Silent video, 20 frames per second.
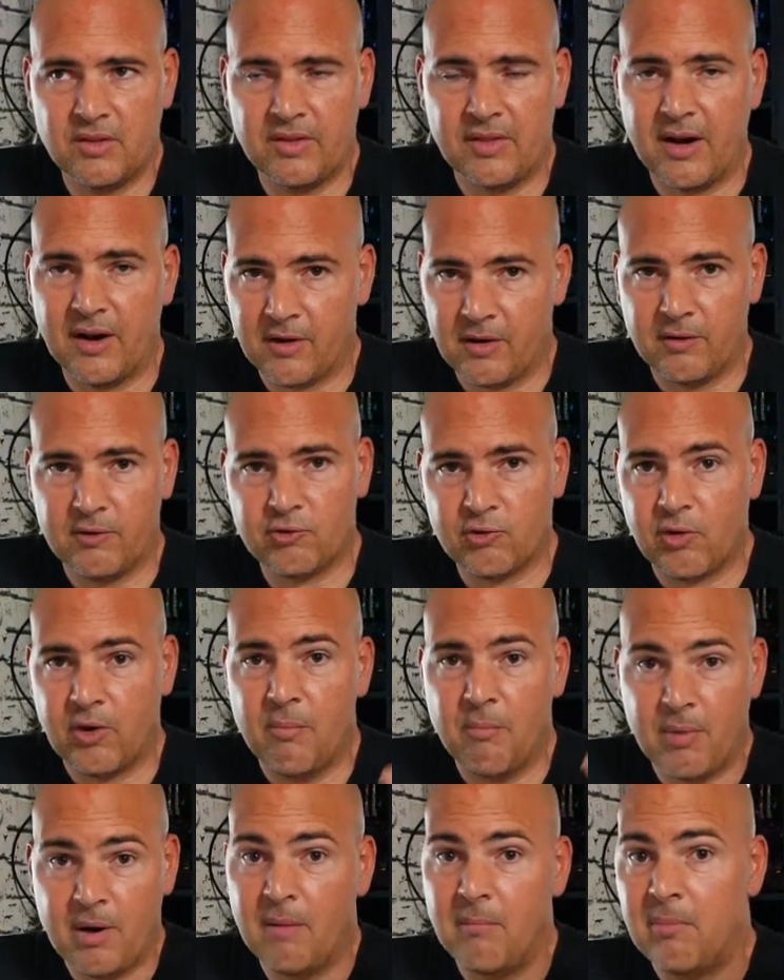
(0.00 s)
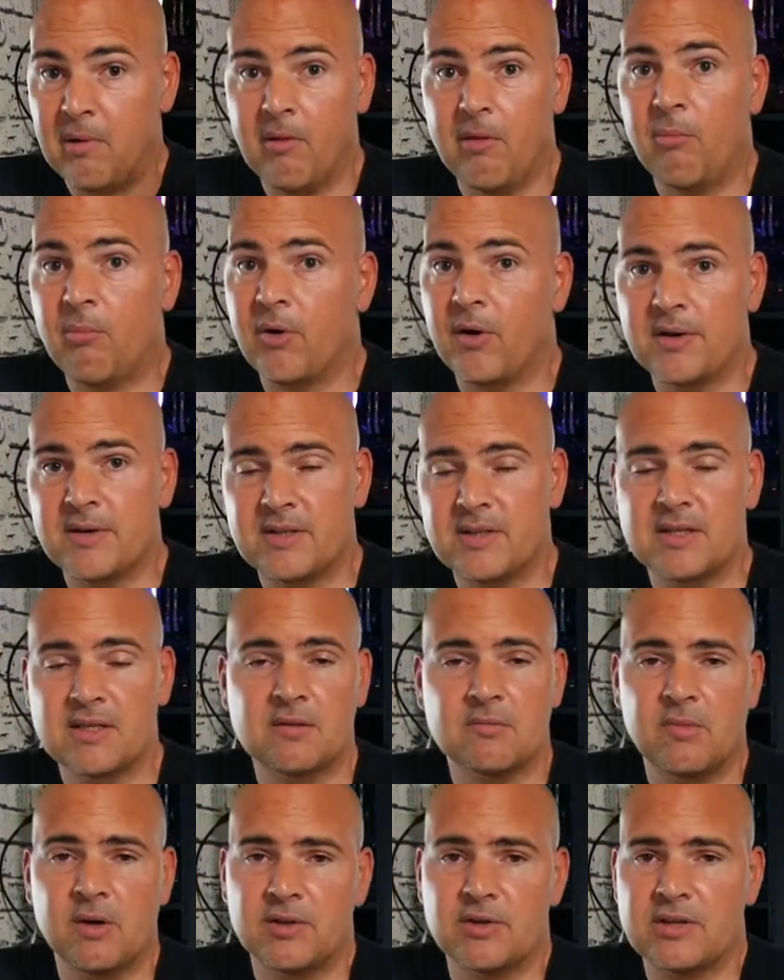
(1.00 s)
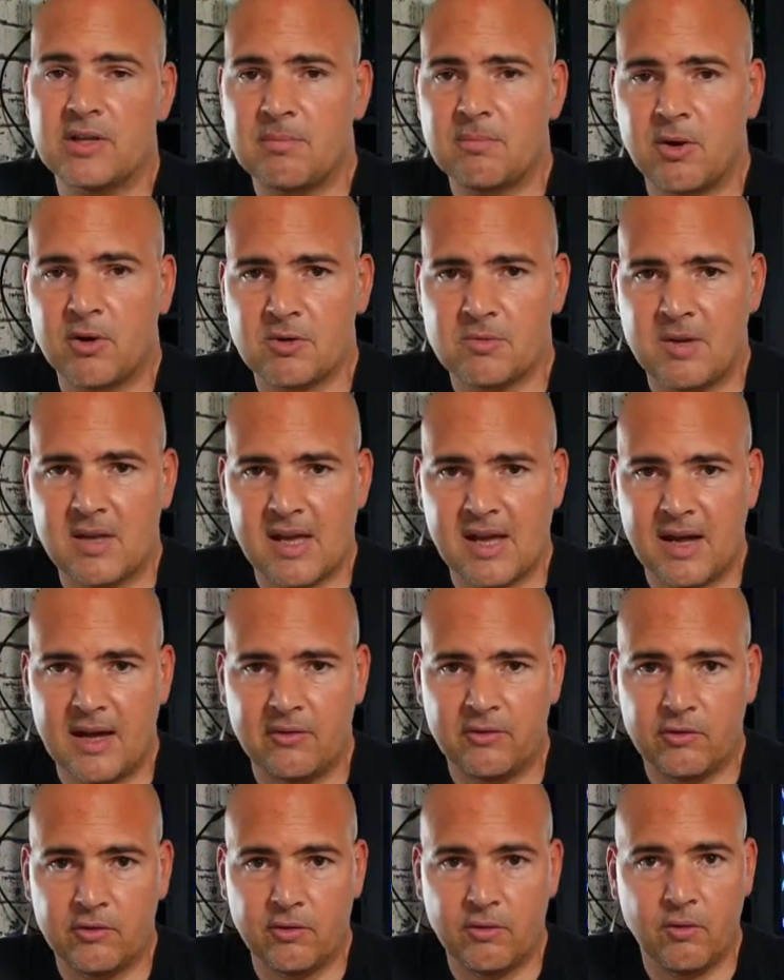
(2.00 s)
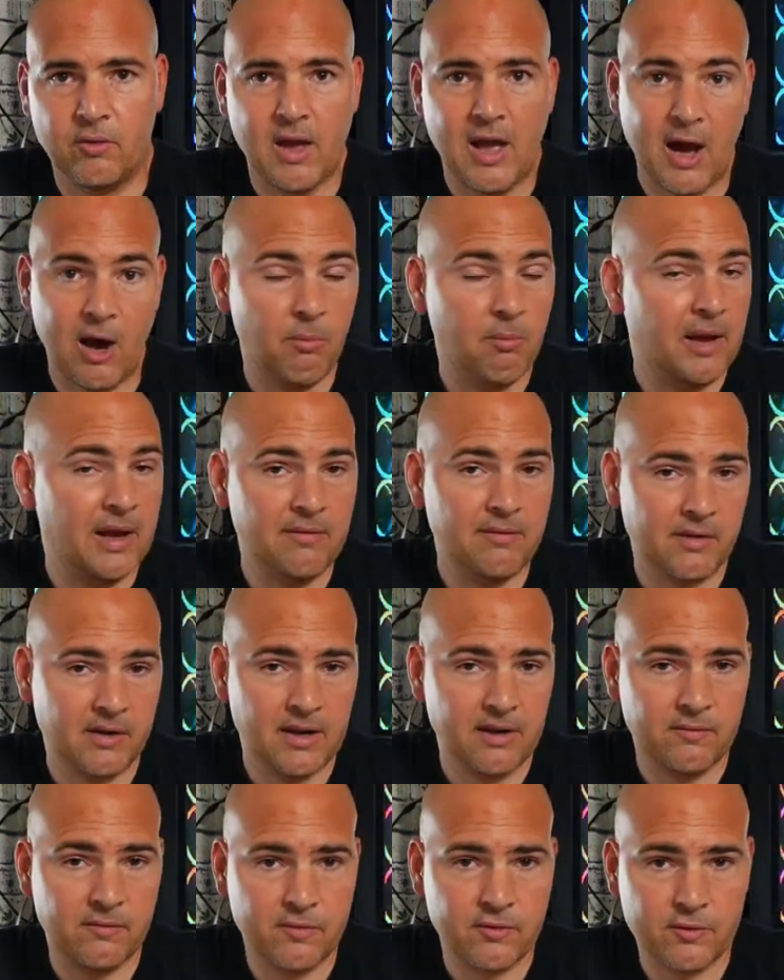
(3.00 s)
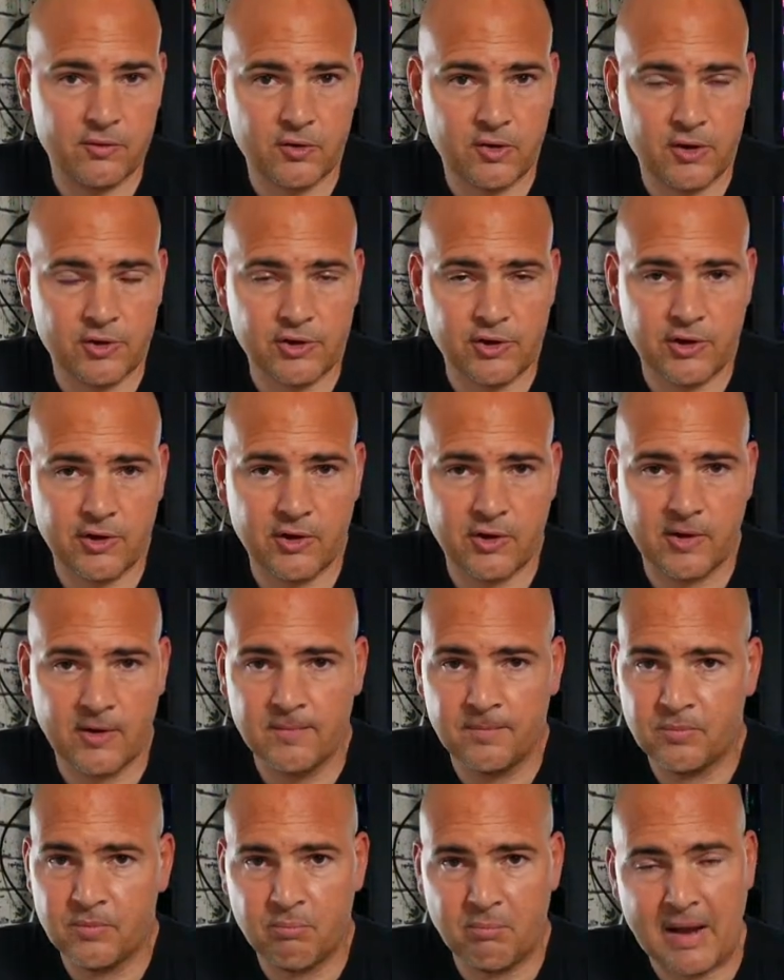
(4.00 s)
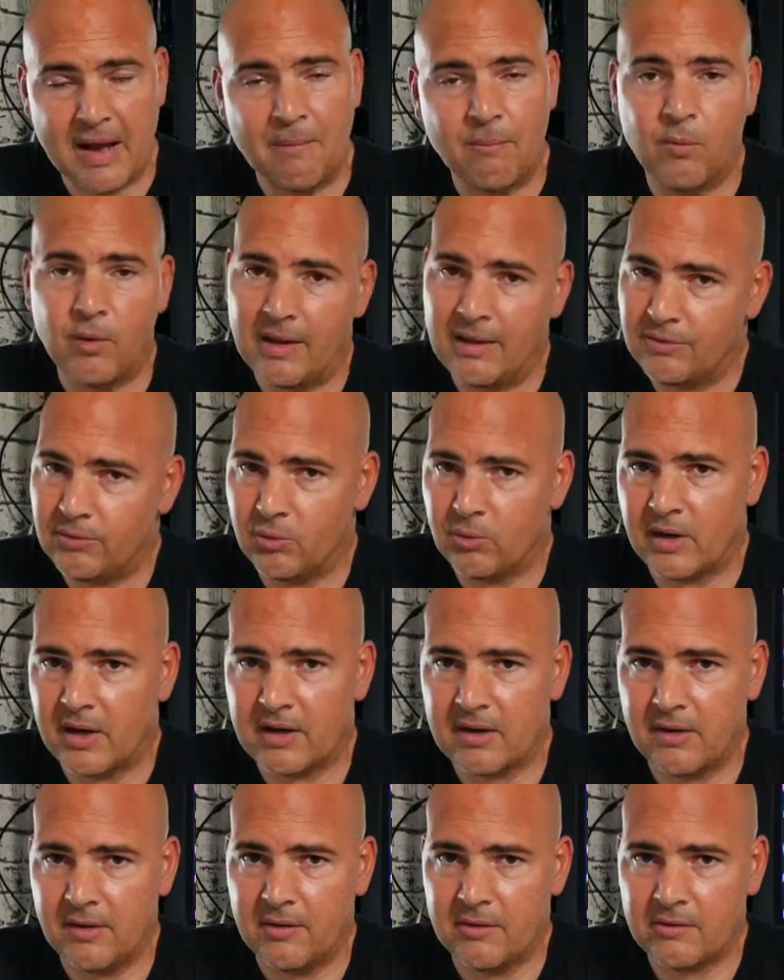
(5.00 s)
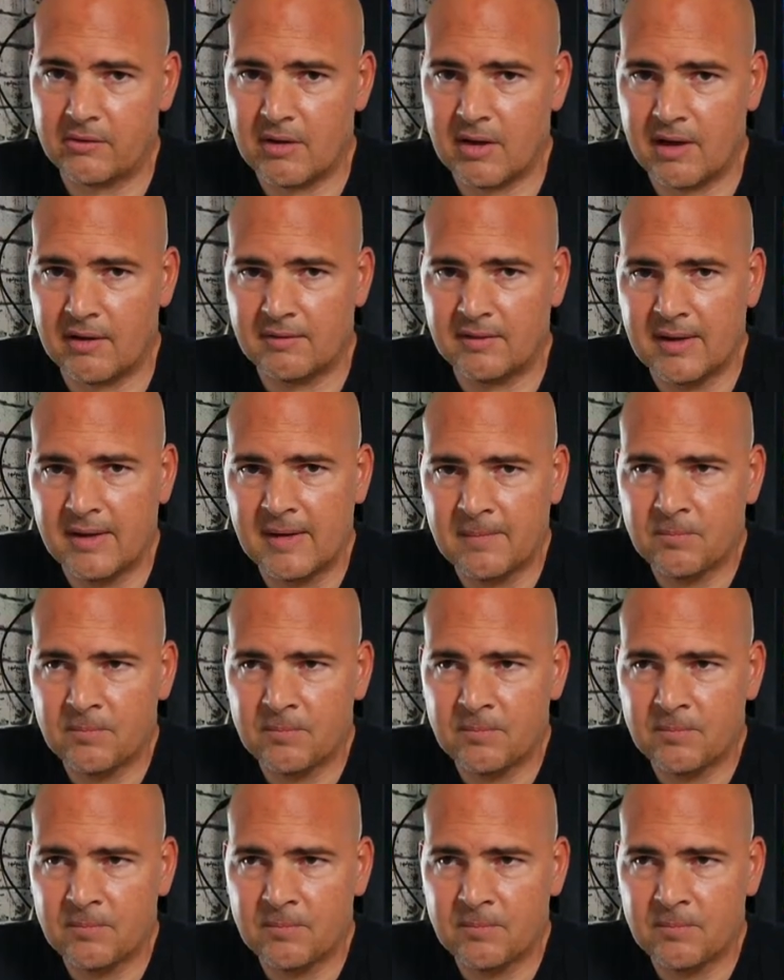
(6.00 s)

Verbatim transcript: they're going to try and pump up the prices as much as they possibly can to help pay for the infrastructure, bandwidth, all that kind of stuff.